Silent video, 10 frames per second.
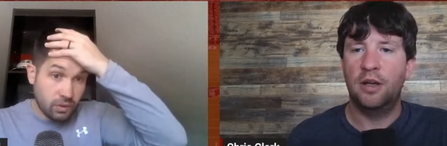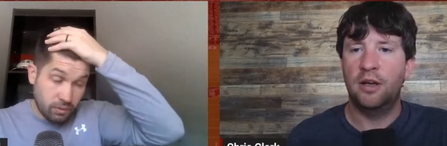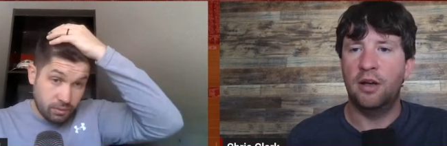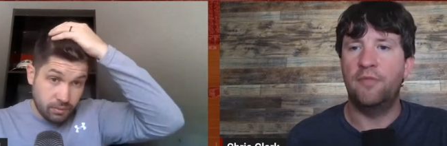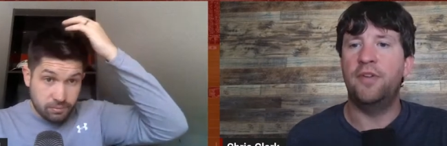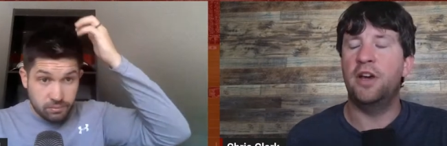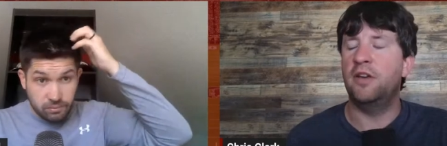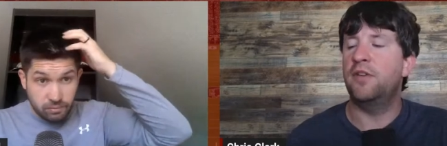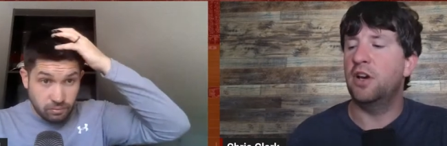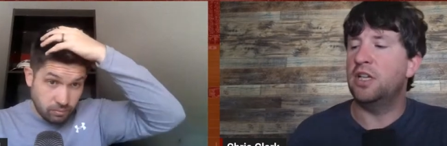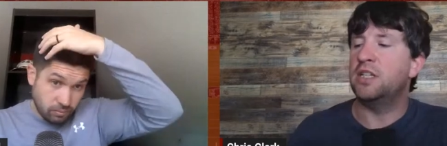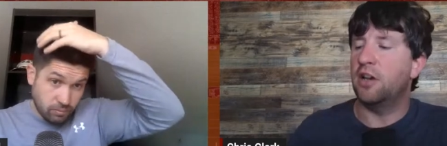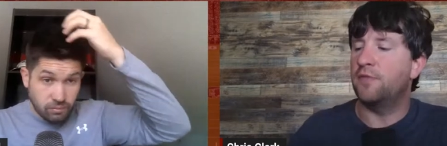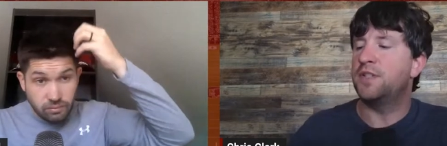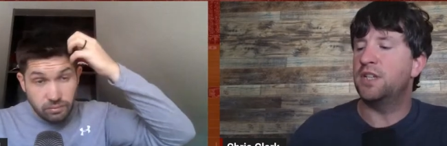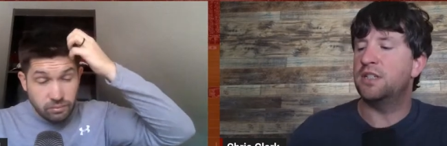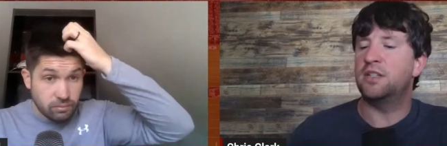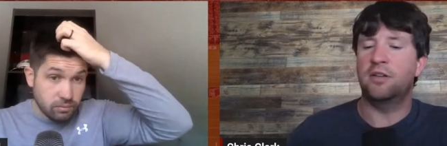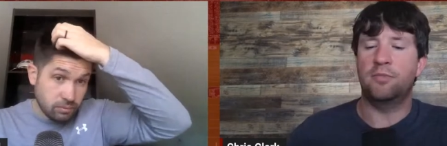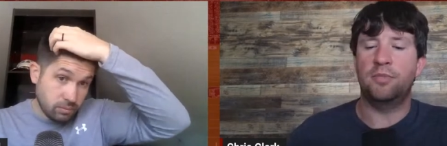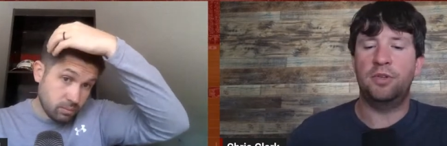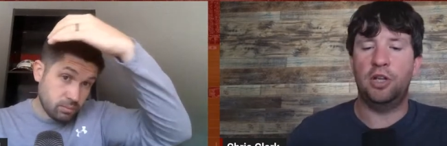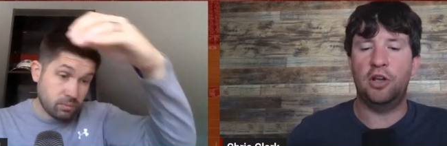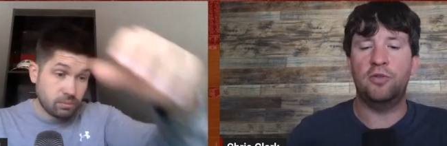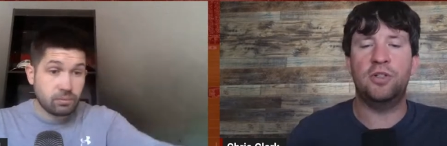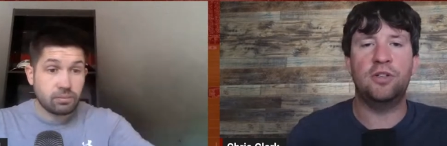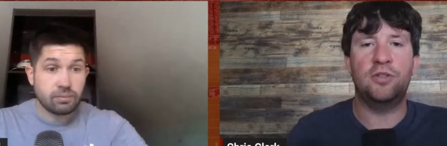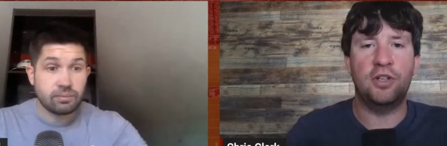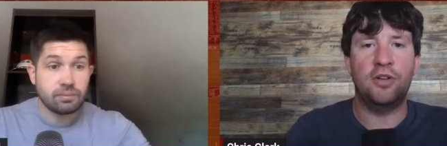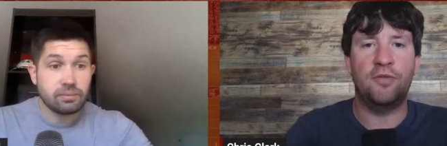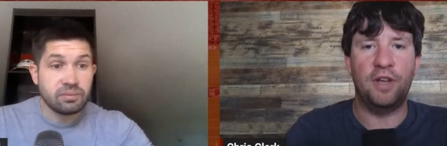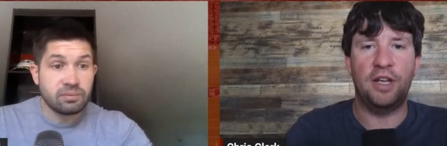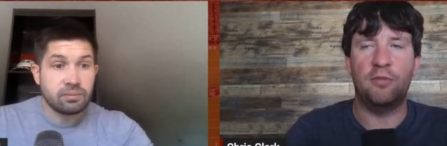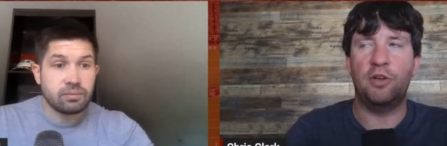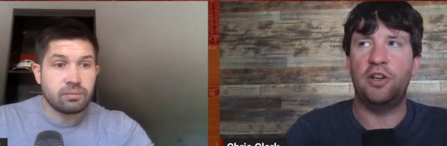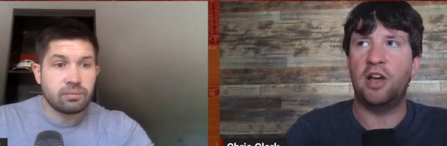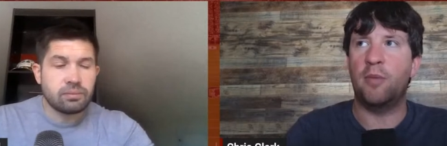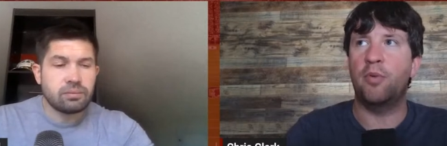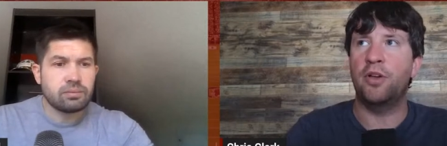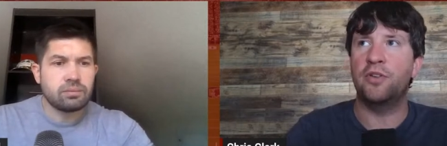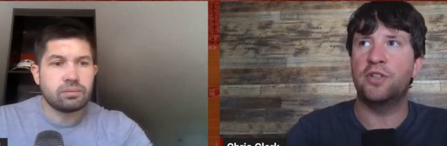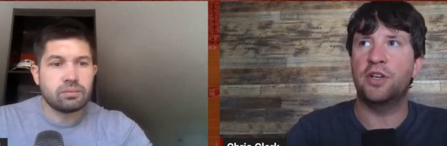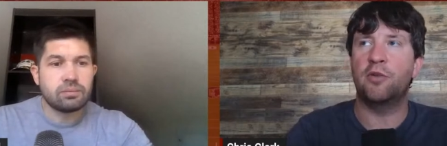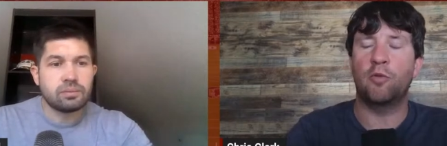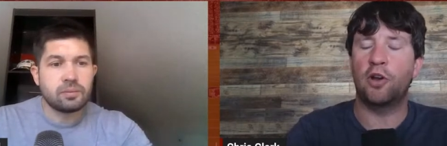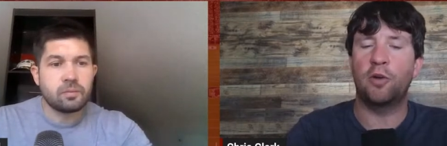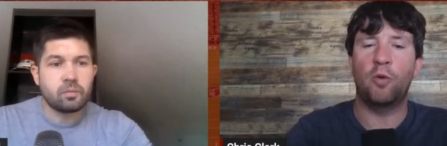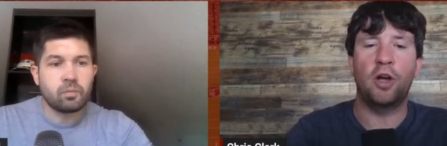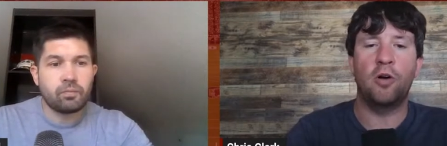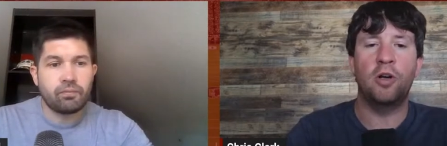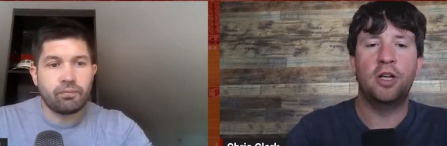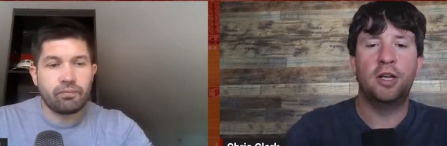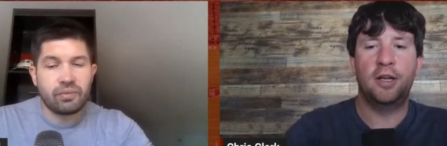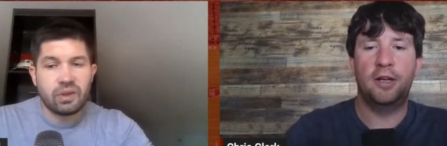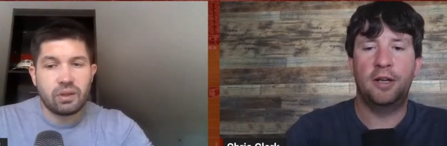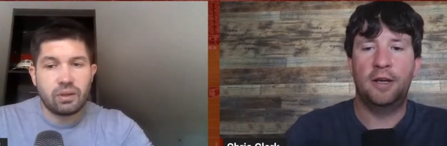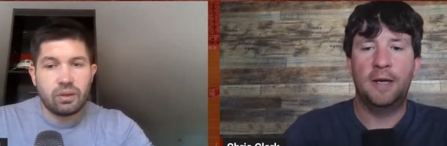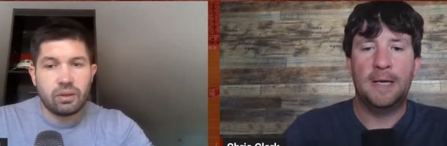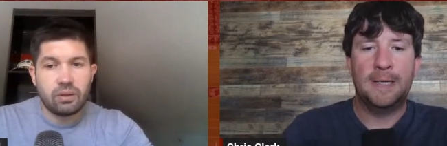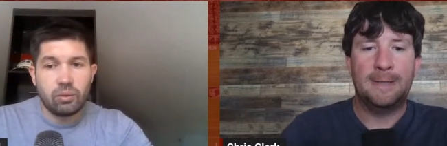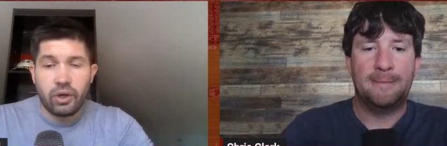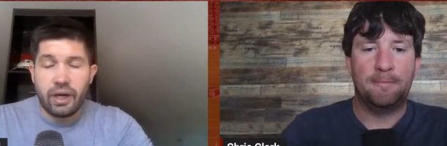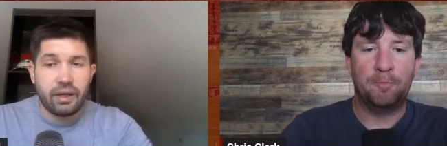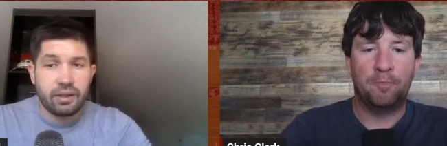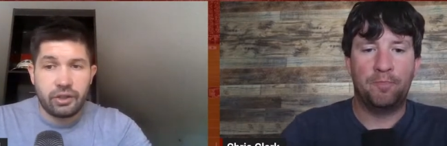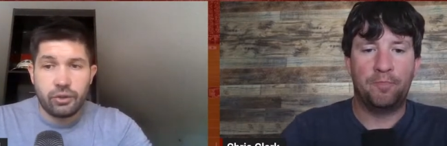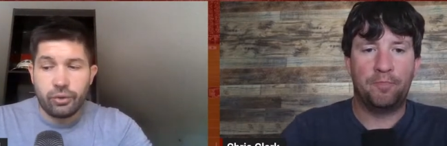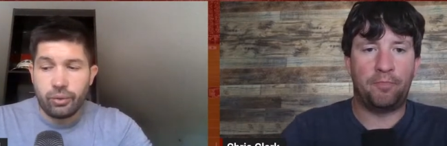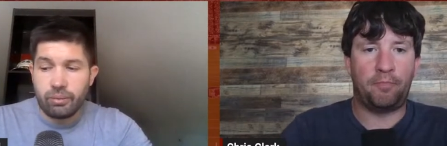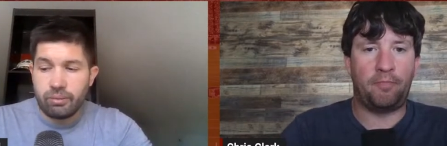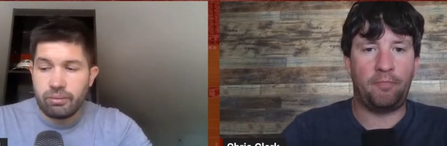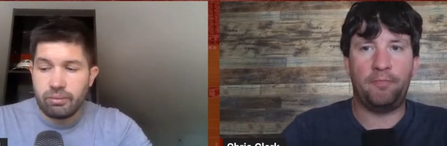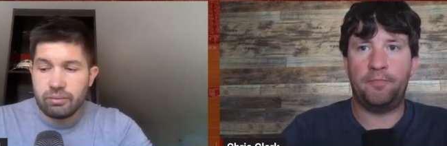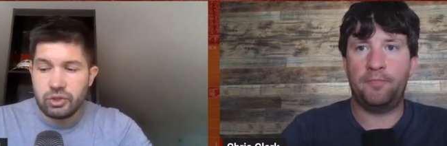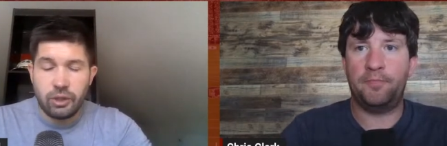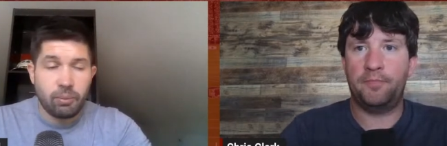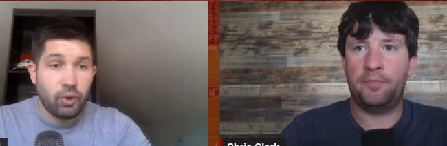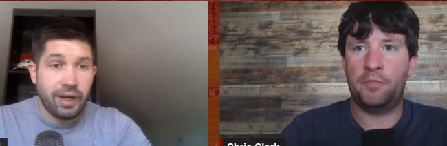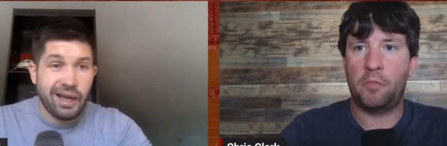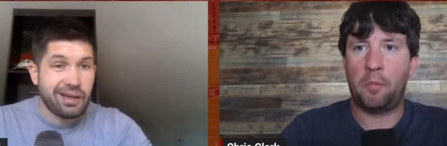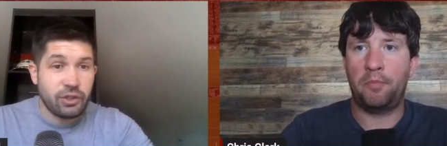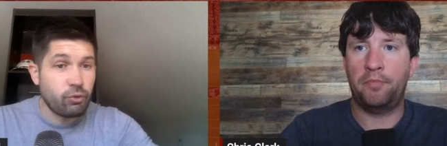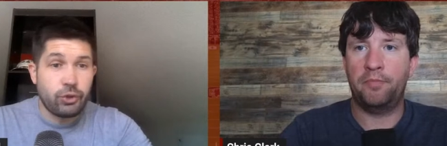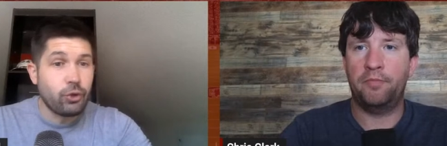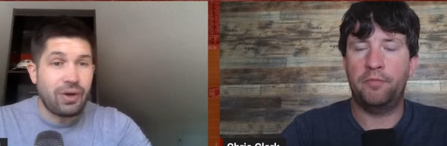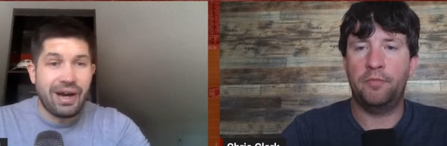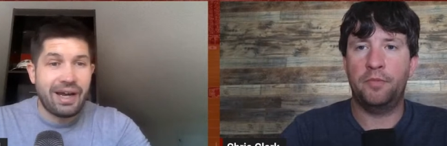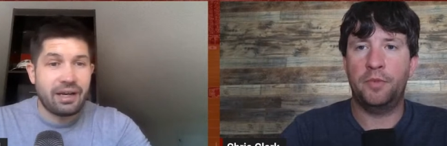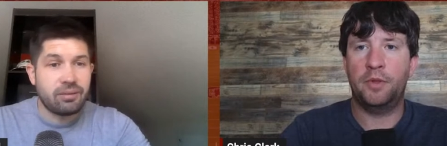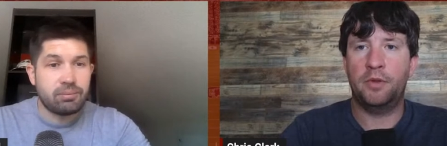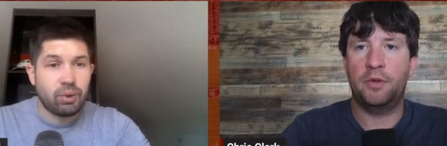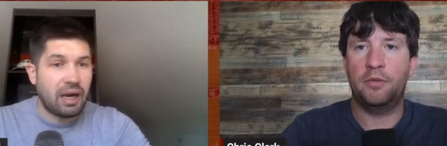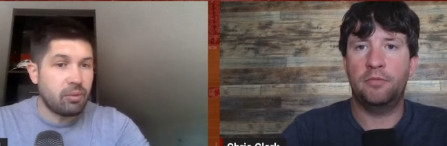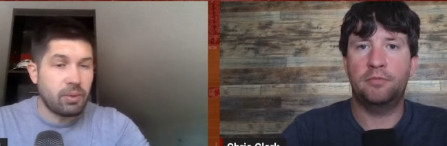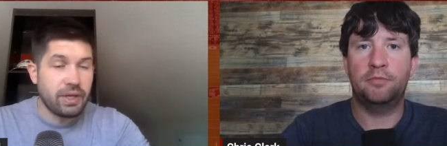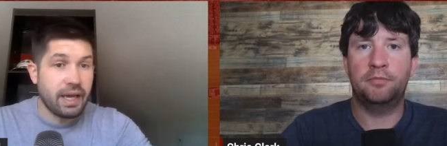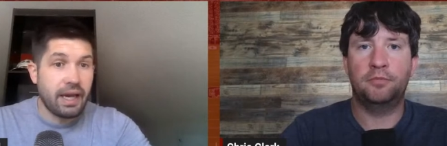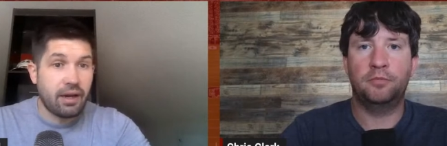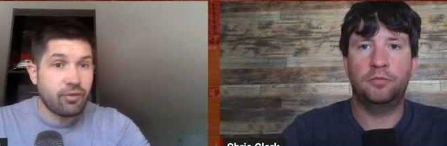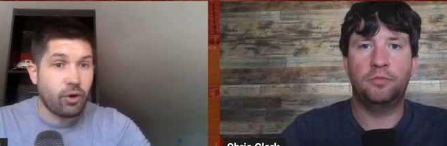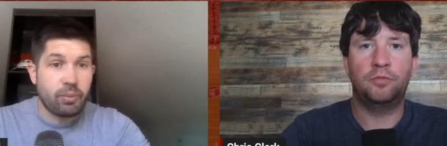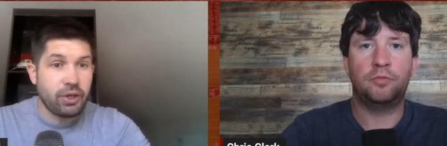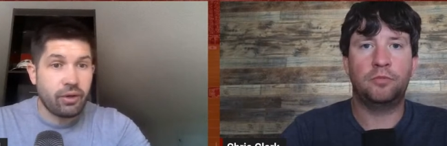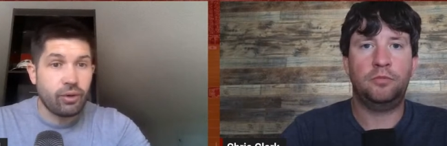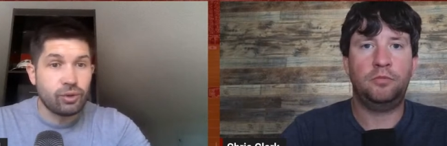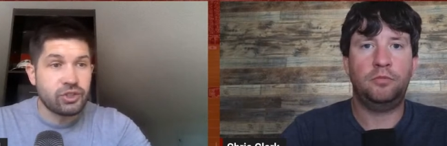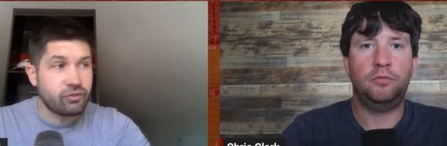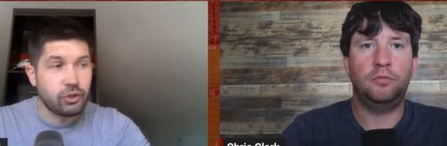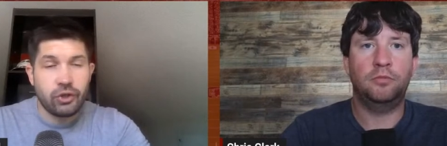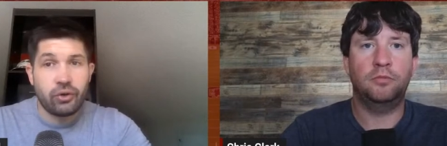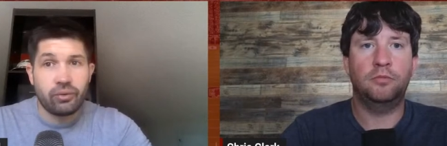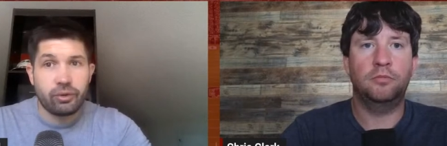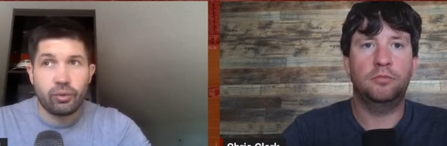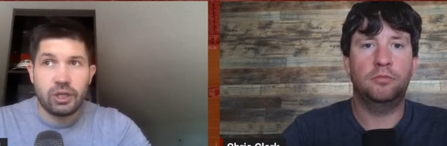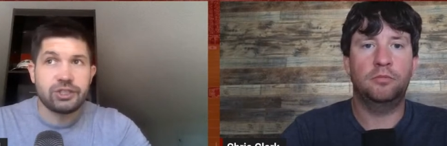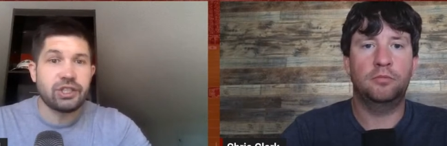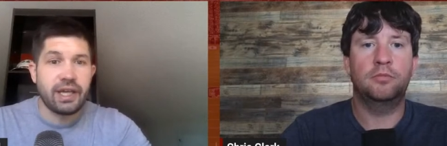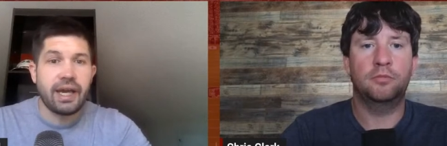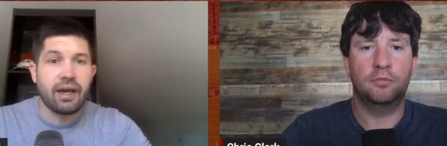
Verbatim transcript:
Speaker 1: a very very tough system, you know, to to defend when you got players that can run it well.
Speaker 2: Well, and I you to your point, I, you do not probably have RPOs if you don't originally